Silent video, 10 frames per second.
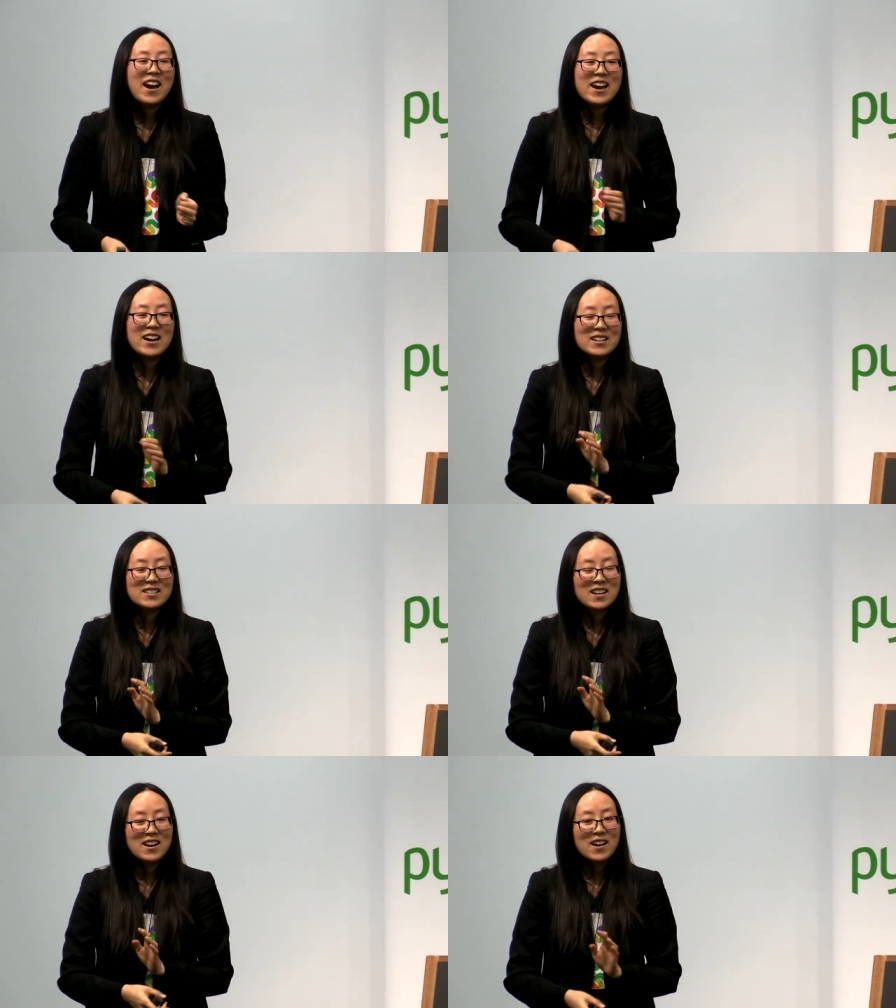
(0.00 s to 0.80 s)

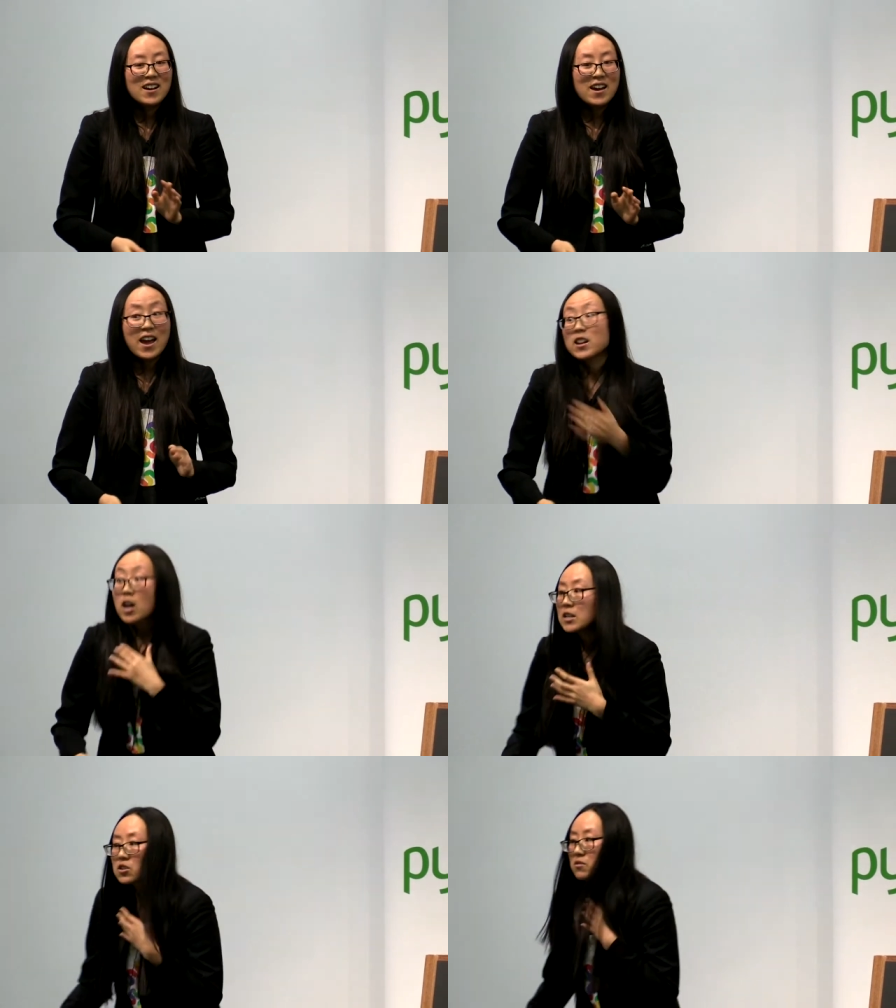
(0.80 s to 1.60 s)
And, and
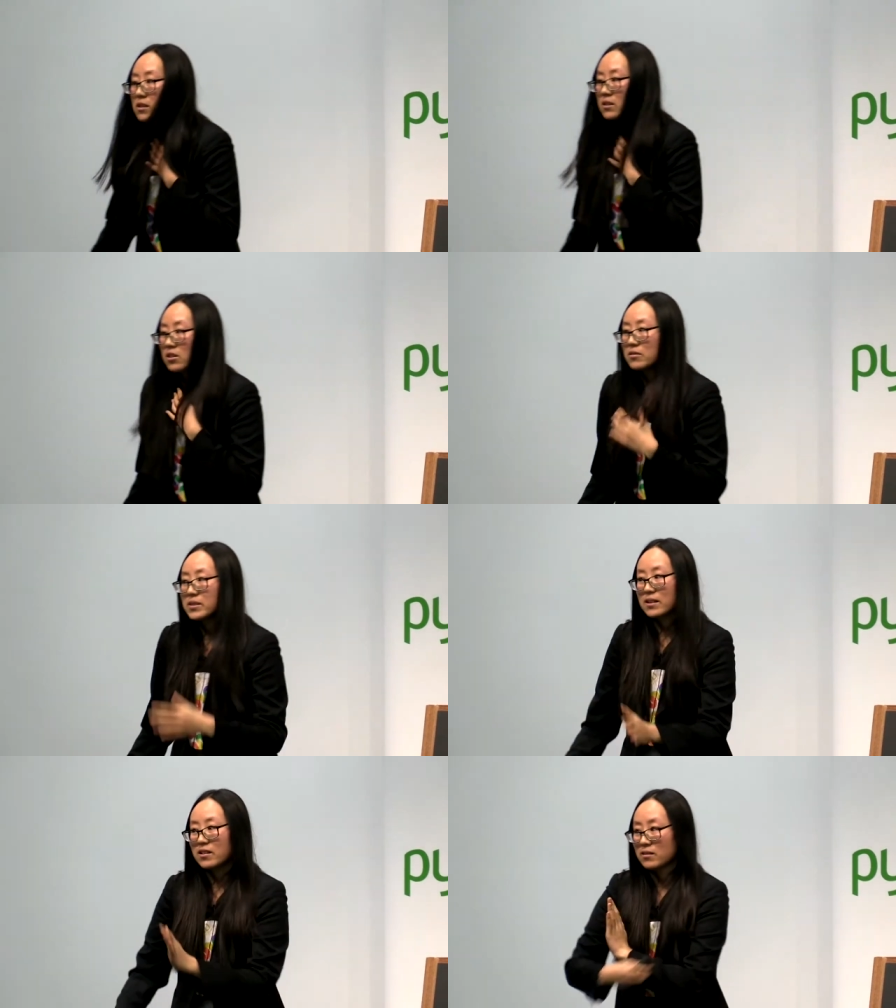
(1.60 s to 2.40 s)
I do this too,
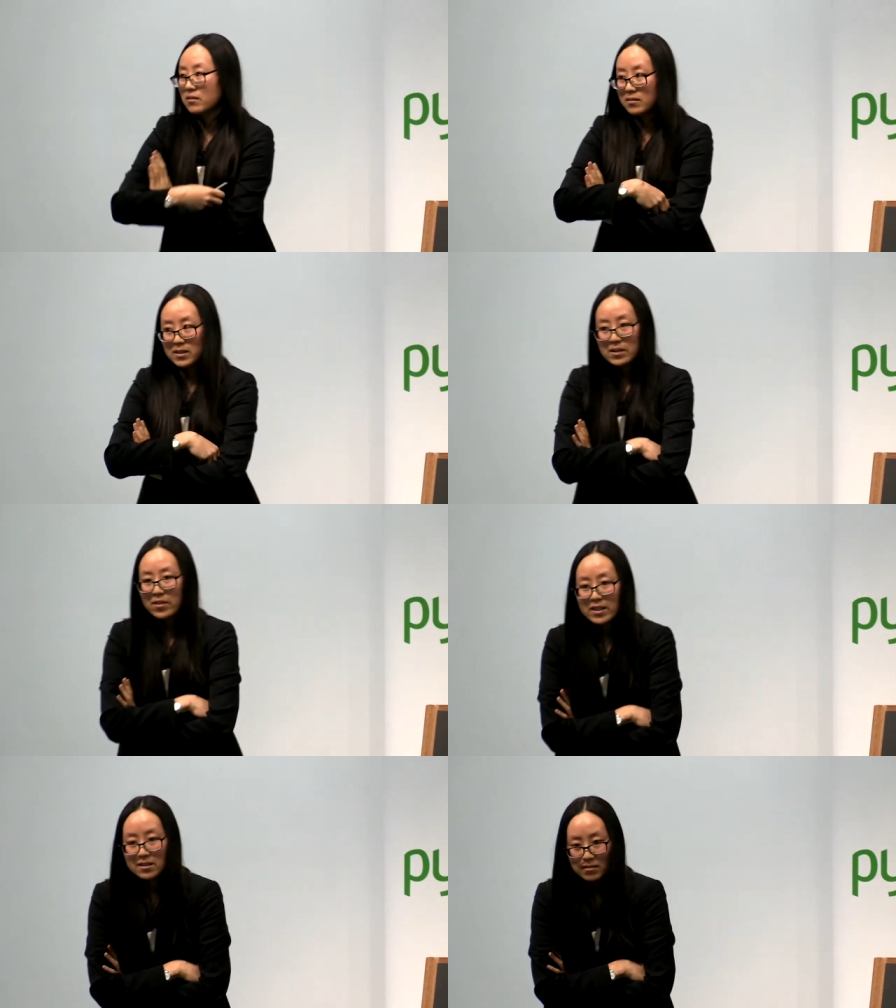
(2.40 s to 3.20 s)
so,
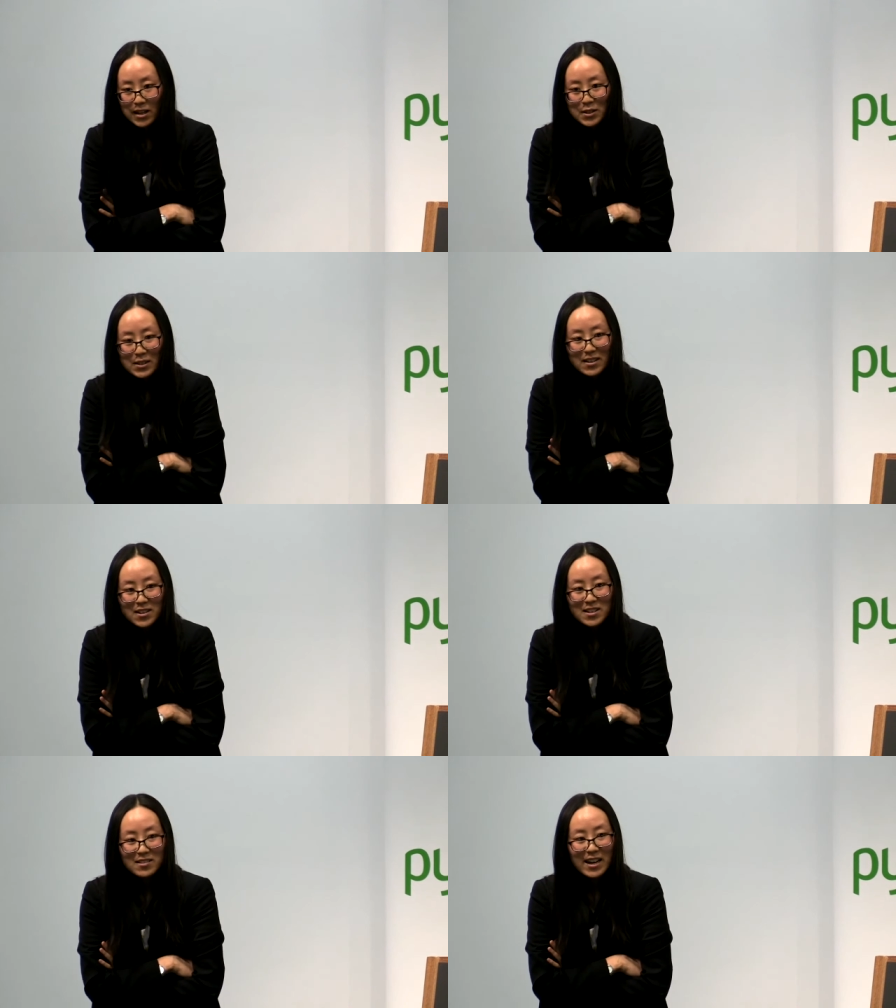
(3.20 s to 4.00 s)
so I, I just
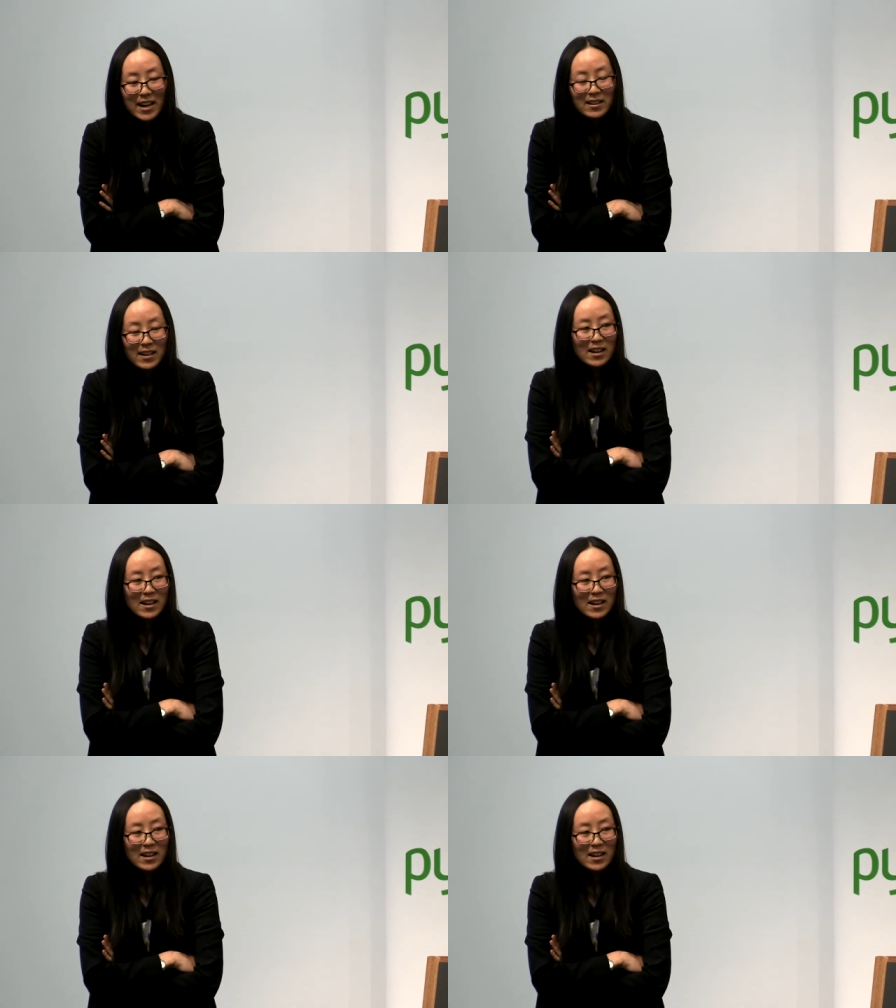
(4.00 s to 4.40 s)
don't do that.